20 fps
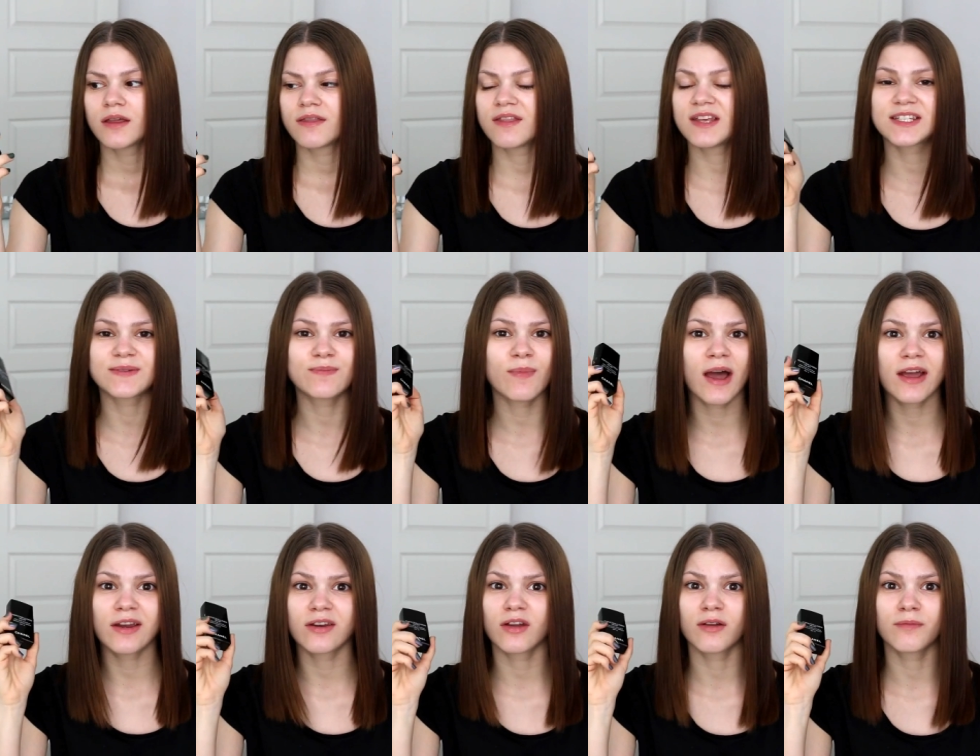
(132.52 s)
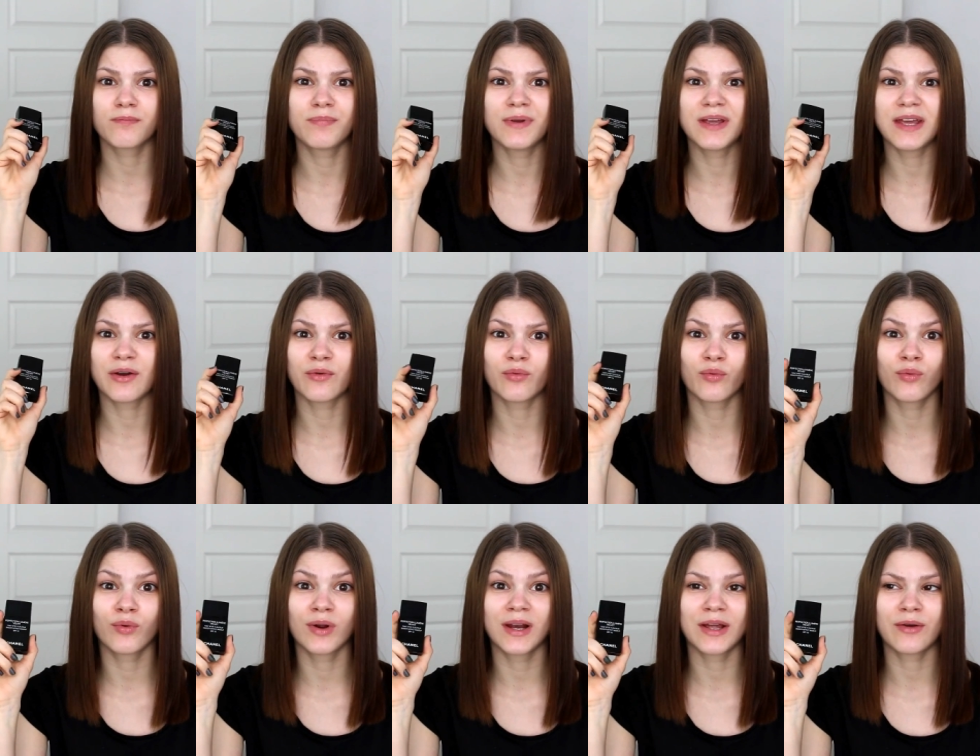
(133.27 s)
this might not be a
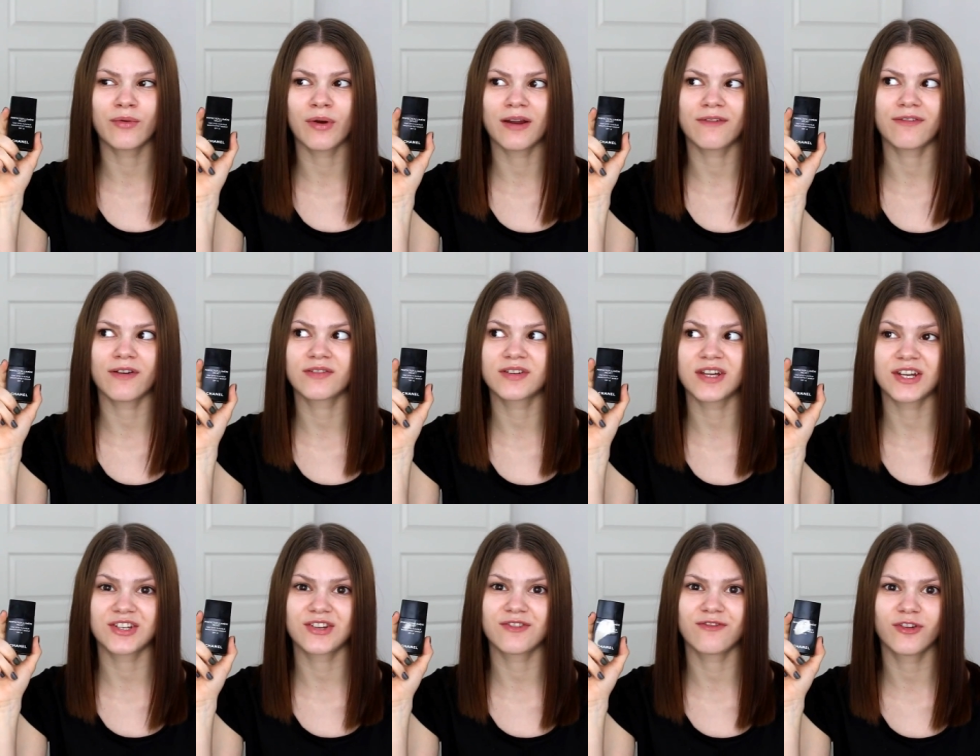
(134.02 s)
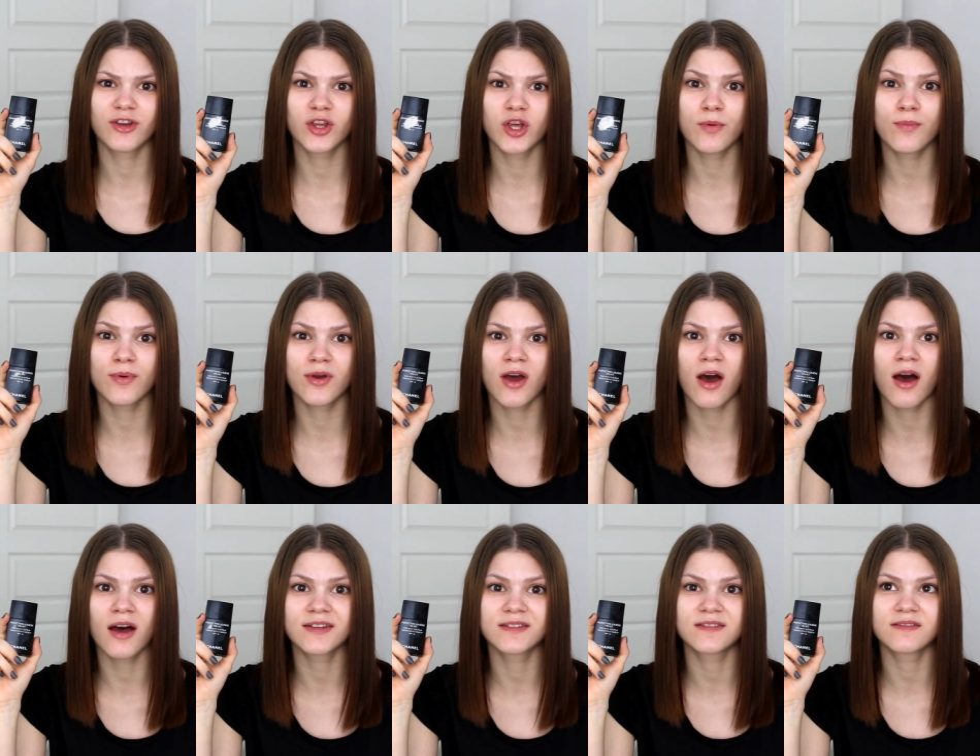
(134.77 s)
really great foundation for you
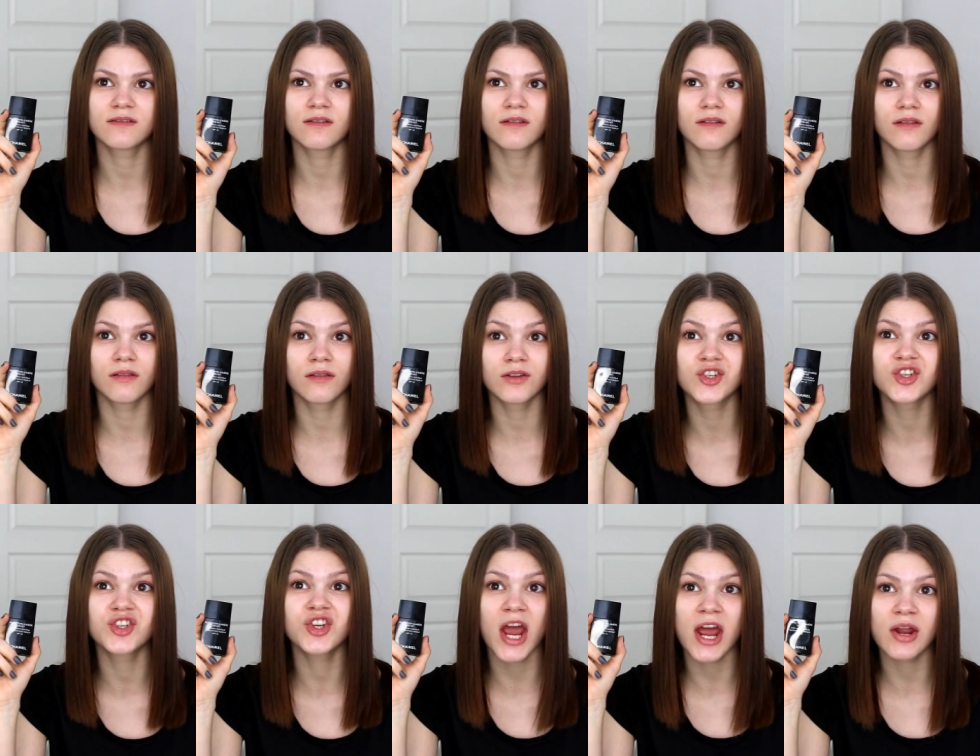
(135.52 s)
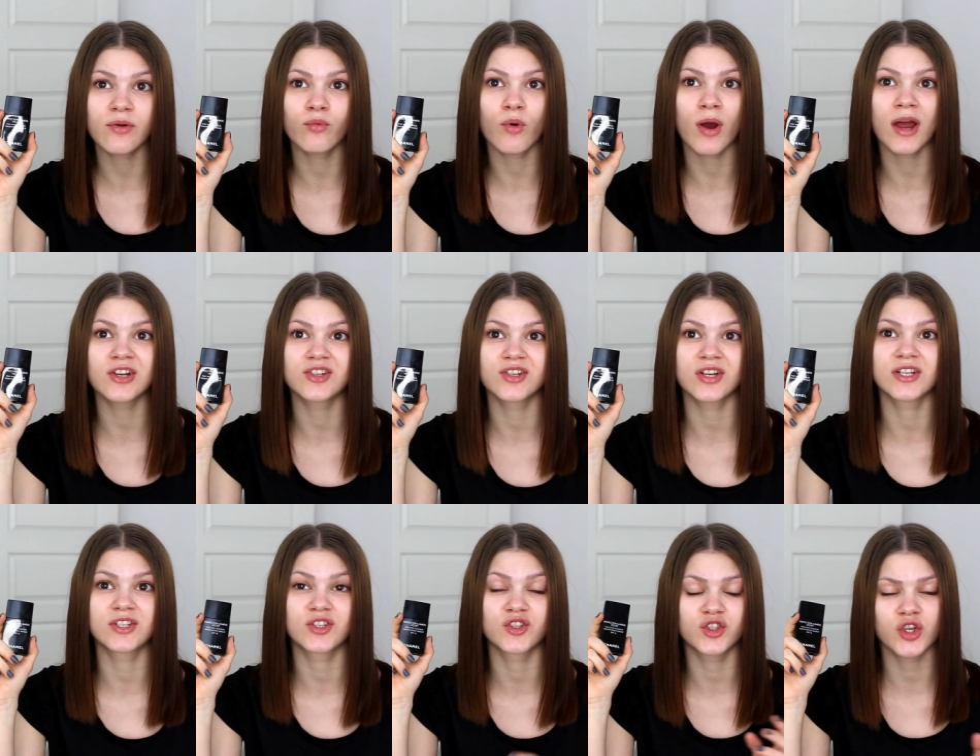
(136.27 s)
because the shade range
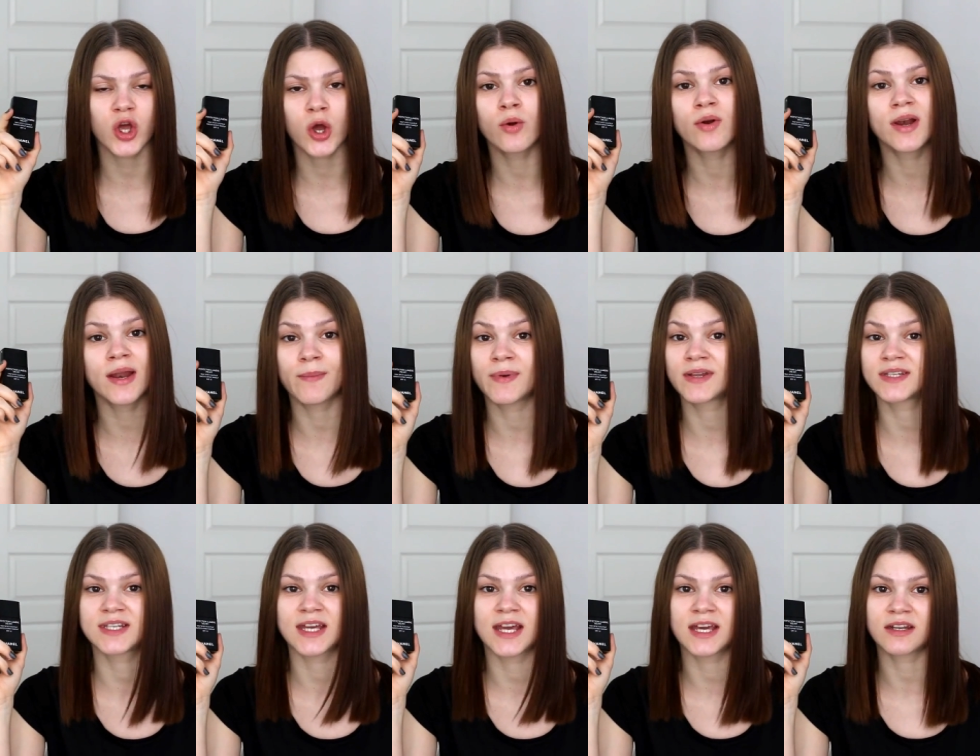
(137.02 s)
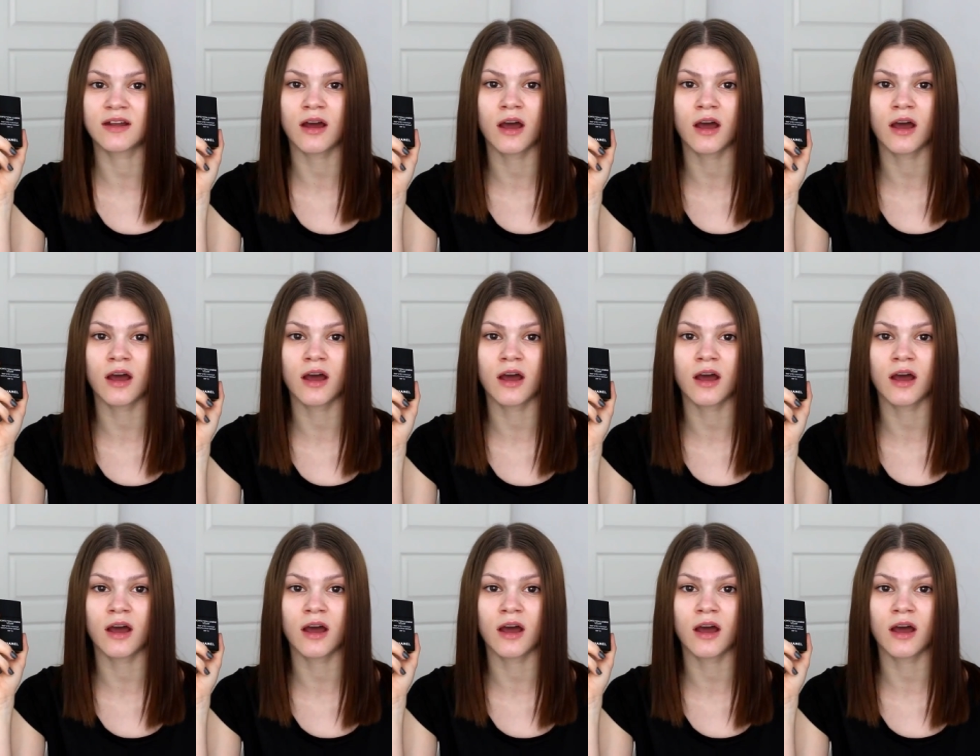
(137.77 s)
is so limited.